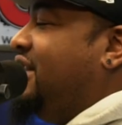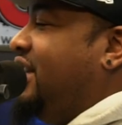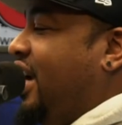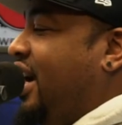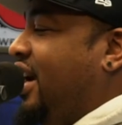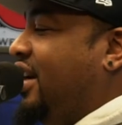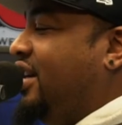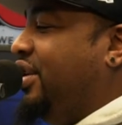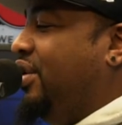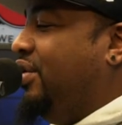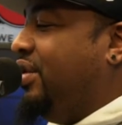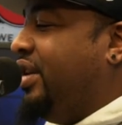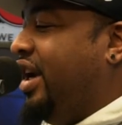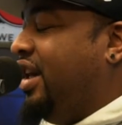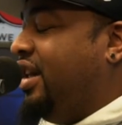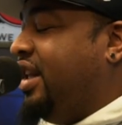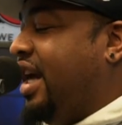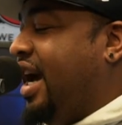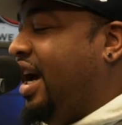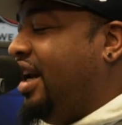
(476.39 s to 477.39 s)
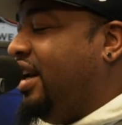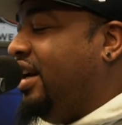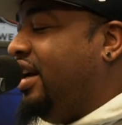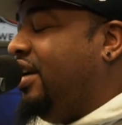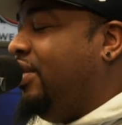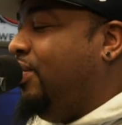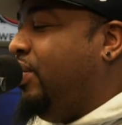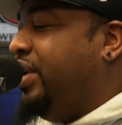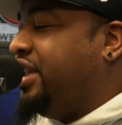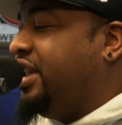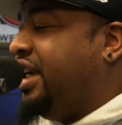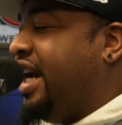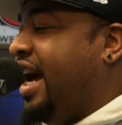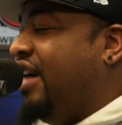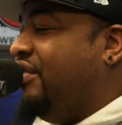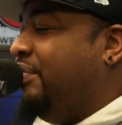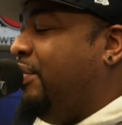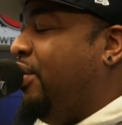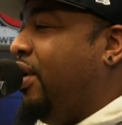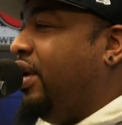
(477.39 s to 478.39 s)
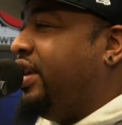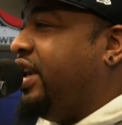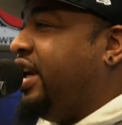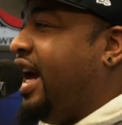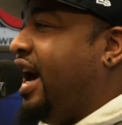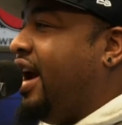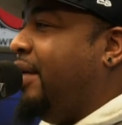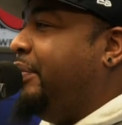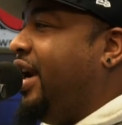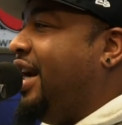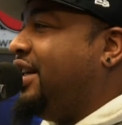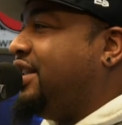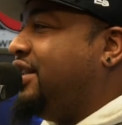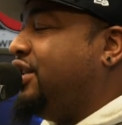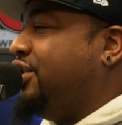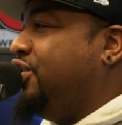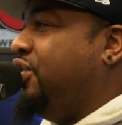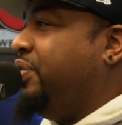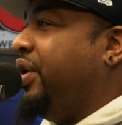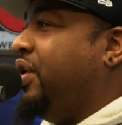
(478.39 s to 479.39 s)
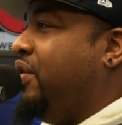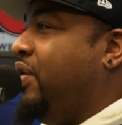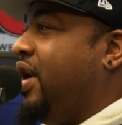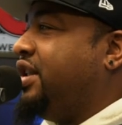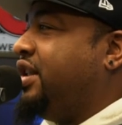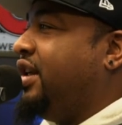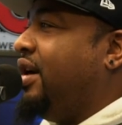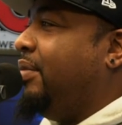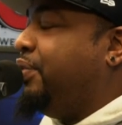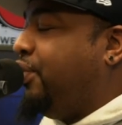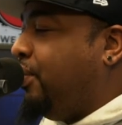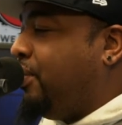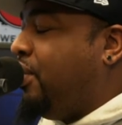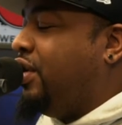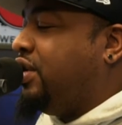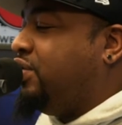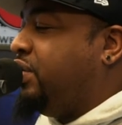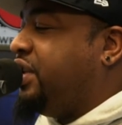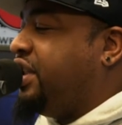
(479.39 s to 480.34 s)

Yeah. Do you think that we should have more than that? I mean, that's a stupid question. I'm, of course, we